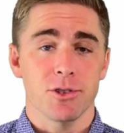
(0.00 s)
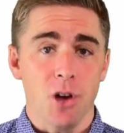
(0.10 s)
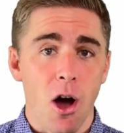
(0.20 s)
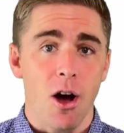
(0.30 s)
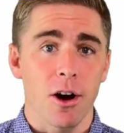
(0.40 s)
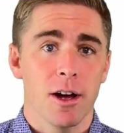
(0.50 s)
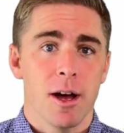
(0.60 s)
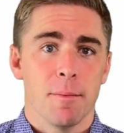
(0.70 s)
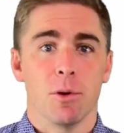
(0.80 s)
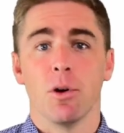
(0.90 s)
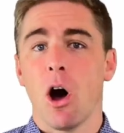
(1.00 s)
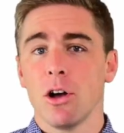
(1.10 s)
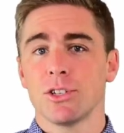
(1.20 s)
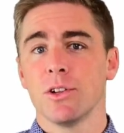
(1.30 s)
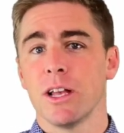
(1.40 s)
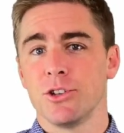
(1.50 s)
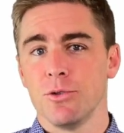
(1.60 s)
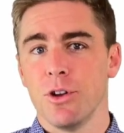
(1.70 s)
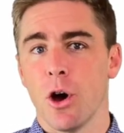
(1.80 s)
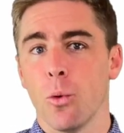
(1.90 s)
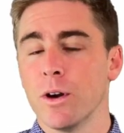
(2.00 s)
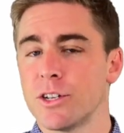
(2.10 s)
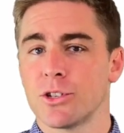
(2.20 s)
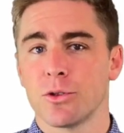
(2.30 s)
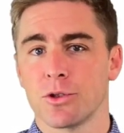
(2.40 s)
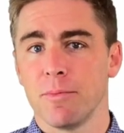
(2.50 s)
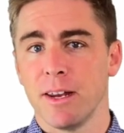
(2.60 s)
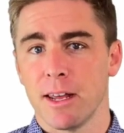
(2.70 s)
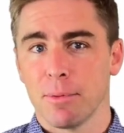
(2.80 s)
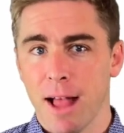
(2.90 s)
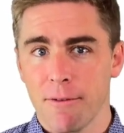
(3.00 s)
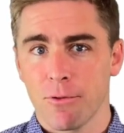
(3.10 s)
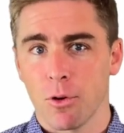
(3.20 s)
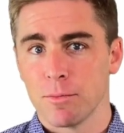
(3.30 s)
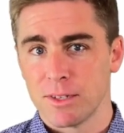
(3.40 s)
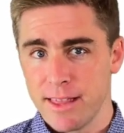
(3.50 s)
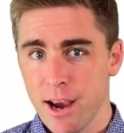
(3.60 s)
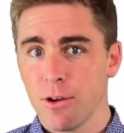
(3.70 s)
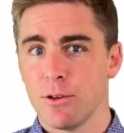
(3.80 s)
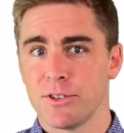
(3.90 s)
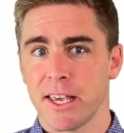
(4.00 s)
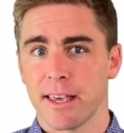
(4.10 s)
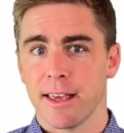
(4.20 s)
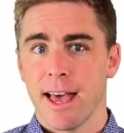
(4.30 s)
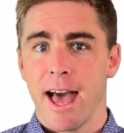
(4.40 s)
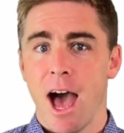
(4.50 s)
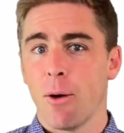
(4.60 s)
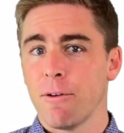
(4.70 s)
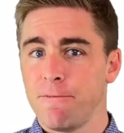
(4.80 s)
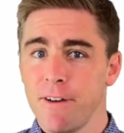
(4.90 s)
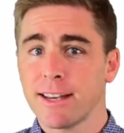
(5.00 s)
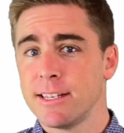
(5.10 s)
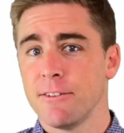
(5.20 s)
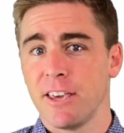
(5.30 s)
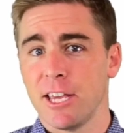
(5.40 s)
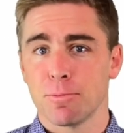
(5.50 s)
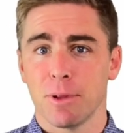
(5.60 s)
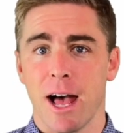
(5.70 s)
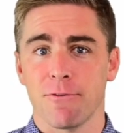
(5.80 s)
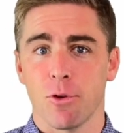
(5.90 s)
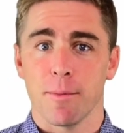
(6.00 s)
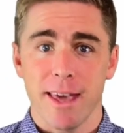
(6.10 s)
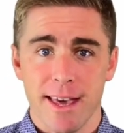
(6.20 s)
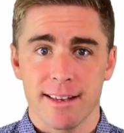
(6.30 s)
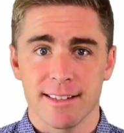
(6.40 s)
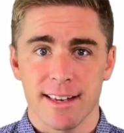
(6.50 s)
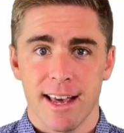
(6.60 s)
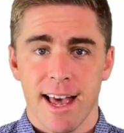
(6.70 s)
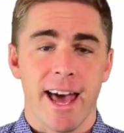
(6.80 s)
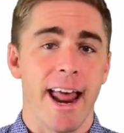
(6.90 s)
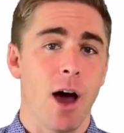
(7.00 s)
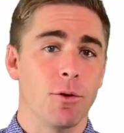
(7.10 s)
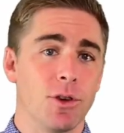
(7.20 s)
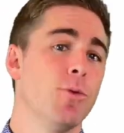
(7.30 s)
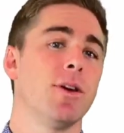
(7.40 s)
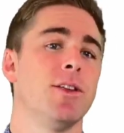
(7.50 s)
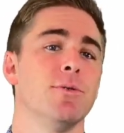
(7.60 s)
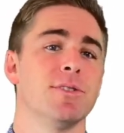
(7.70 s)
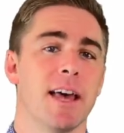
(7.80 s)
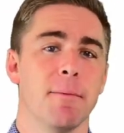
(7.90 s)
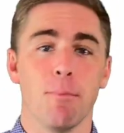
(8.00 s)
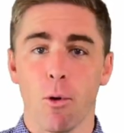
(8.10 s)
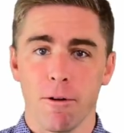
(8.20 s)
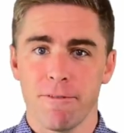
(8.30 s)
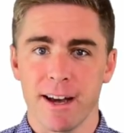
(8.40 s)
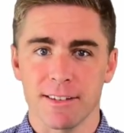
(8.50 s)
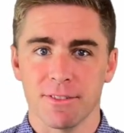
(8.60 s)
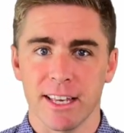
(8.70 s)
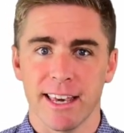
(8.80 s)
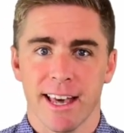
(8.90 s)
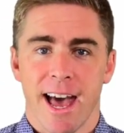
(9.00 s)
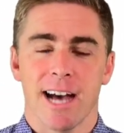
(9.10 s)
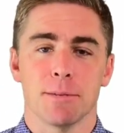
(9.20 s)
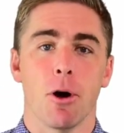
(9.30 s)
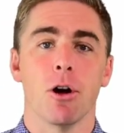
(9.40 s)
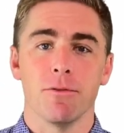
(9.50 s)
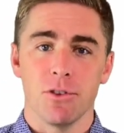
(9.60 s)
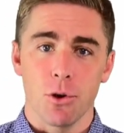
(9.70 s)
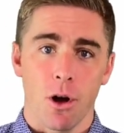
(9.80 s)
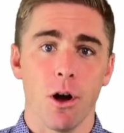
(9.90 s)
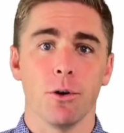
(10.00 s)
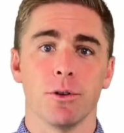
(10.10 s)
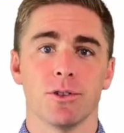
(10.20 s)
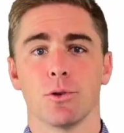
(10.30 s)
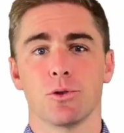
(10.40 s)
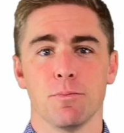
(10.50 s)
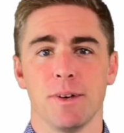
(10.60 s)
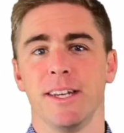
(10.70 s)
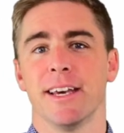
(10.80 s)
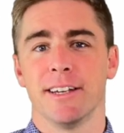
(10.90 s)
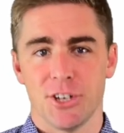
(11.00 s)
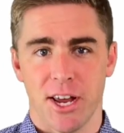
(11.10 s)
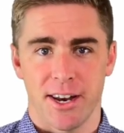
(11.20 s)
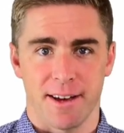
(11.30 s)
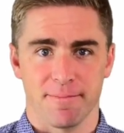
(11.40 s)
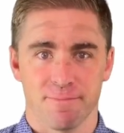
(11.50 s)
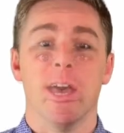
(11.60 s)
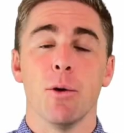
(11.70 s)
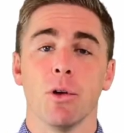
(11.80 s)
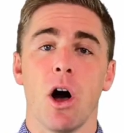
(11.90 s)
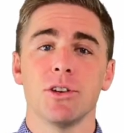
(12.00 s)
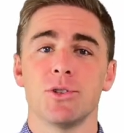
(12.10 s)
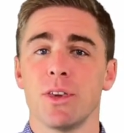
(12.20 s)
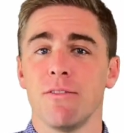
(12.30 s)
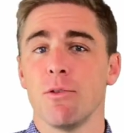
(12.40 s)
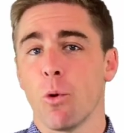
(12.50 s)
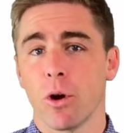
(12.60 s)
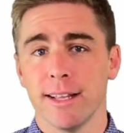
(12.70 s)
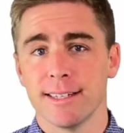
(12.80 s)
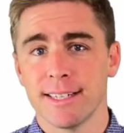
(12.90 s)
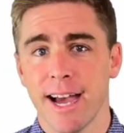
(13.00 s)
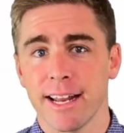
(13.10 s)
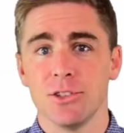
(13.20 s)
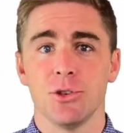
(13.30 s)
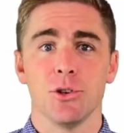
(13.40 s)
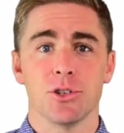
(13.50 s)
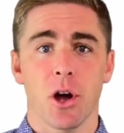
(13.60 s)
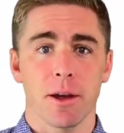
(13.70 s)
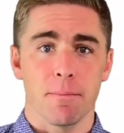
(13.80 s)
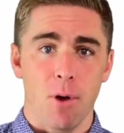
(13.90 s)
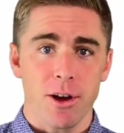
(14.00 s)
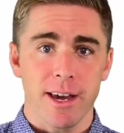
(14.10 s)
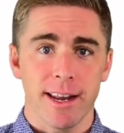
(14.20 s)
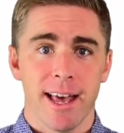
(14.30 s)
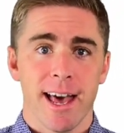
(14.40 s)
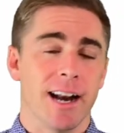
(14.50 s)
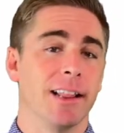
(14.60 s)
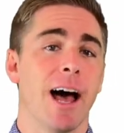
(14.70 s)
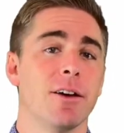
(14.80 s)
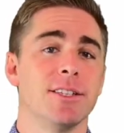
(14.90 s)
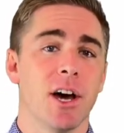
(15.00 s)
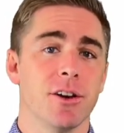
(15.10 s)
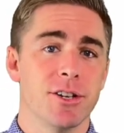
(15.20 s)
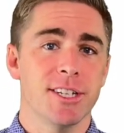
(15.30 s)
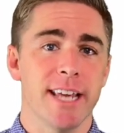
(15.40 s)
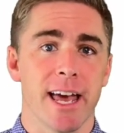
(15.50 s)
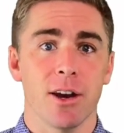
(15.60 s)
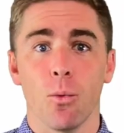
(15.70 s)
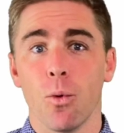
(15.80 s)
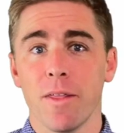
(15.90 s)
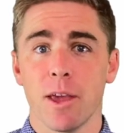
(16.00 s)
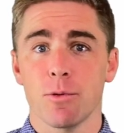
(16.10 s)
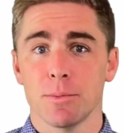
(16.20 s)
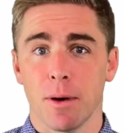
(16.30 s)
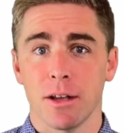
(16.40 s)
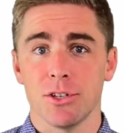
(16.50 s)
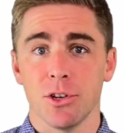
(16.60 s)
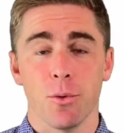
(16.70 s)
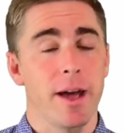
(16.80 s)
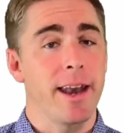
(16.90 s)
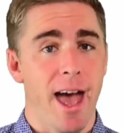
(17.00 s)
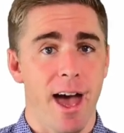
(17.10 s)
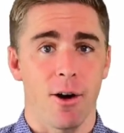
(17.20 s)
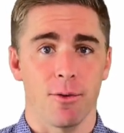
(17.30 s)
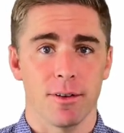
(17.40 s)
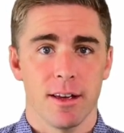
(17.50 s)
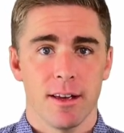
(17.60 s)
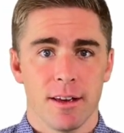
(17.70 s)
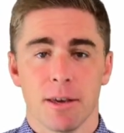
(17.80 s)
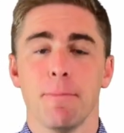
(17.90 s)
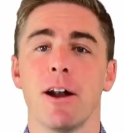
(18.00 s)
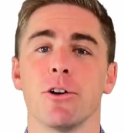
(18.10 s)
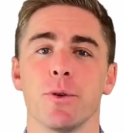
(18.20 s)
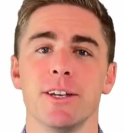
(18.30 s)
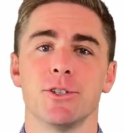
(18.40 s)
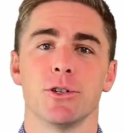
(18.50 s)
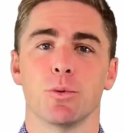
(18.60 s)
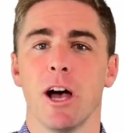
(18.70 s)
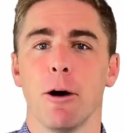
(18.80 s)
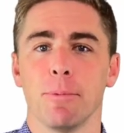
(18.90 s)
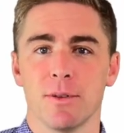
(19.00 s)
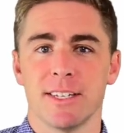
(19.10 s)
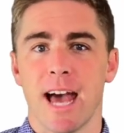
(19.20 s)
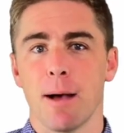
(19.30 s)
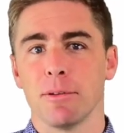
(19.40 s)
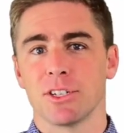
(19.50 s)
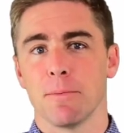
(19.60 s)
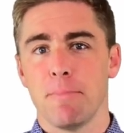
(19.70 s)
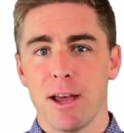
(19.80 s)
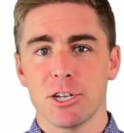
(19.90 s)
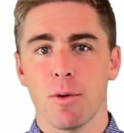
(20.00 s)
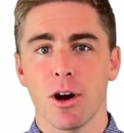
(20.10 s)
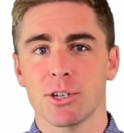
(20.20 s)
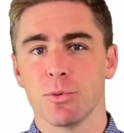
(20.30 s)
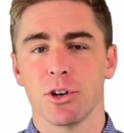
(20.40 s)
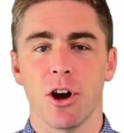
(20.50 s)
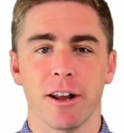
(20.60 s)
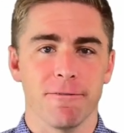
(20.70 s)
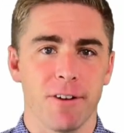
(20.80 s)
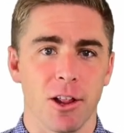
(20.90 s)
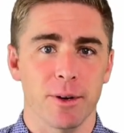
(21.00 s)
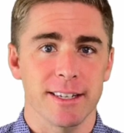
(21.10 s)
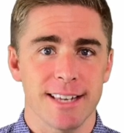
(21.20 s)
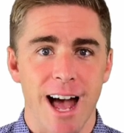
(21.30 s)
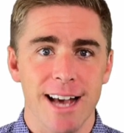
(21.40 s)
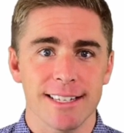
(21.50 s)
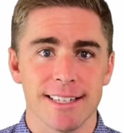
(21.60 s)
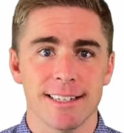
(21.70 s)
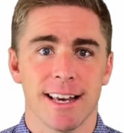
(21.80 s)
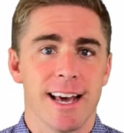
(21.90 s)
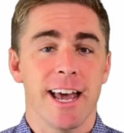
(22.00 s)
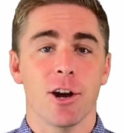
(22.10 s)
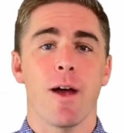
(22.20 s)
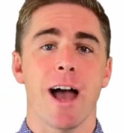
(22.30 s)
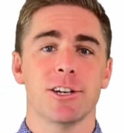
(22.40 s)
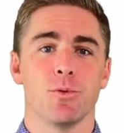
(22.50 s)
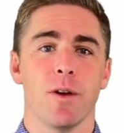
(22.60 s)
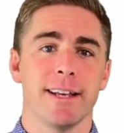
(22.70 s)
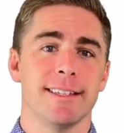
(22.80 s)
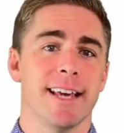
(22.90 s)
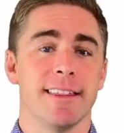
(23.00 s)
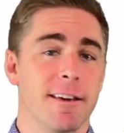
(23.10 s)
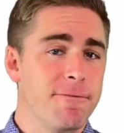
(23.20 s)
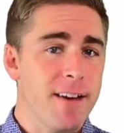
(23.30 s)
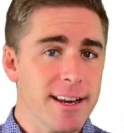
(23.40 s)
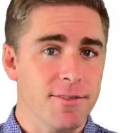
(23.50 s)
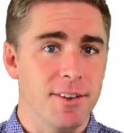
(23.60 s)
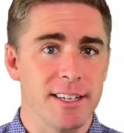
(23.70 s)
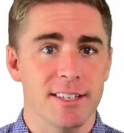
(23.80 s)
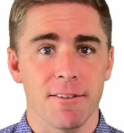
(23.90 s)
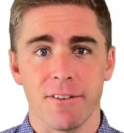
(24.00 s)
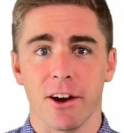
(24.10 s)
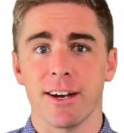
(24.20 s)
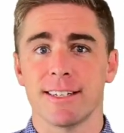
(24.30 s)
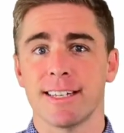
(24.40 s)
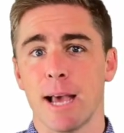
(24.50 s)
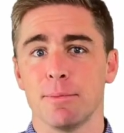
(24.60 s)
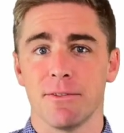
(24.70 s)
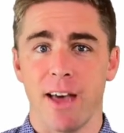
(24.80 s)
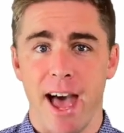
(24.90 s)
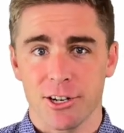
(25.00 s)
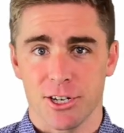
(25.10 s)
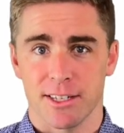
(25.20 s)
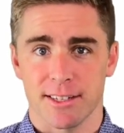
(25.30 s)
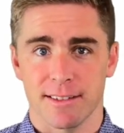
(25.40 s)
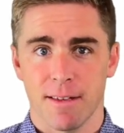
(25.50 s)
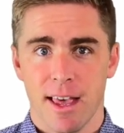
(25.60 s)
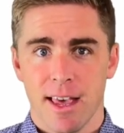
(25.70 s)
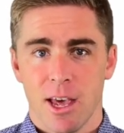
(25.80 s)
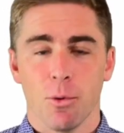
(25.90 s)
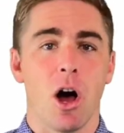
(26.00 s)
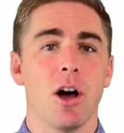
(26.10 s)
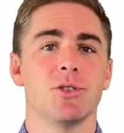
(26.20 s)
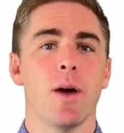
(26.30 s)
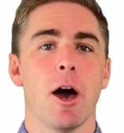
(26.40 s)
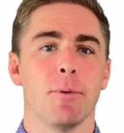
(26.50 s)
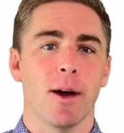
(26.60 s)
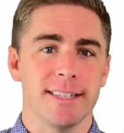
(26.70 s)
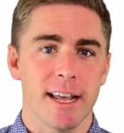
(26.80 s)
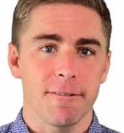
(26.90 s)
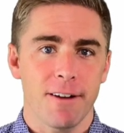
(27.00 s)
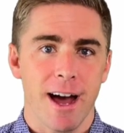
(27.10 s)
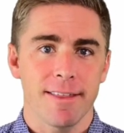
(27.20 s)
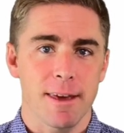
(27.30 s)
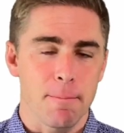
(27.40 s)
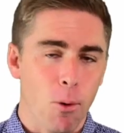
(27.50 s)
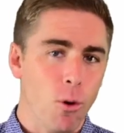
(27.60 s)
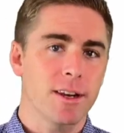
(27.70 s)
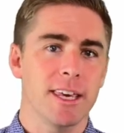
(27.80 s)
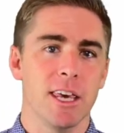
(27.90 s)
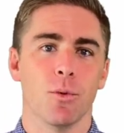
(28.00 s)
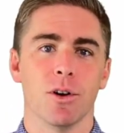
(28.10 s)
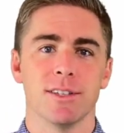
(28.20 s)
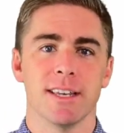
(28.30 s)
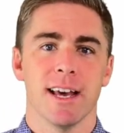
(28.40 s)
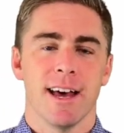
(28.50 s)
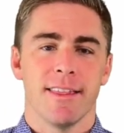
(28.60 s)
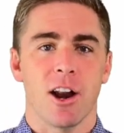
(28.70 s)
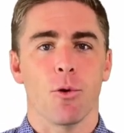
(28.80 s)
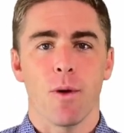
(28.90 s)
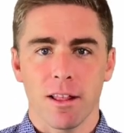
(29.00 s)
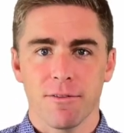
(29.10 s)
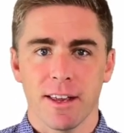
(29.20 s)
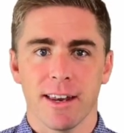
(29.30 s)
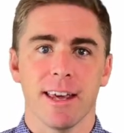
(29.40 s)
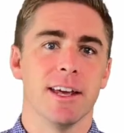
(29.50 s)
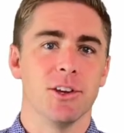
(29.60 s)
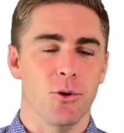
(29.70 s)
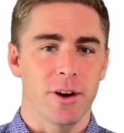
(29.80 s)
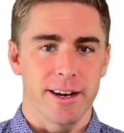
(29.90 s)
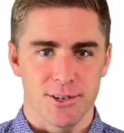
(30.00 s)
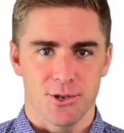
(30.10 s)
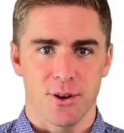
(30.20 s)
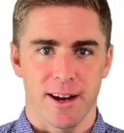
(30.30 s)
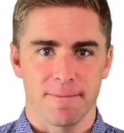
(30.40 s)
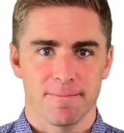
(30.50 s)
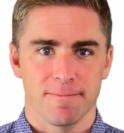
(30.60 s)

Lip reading: are, but it will also let you know which social media platforms they're using, how effective each platform is, and how you can use them more effectively as part of your own social media agenda. It will also give you more insight into your target market and allow you to understand what they respond to and how. Competitor research will help you establish some benchmarks regarding following sizes, interaction rates, and the effectiveness of various types of actions. It will also help you identify the important keywords that are relevant in your industry.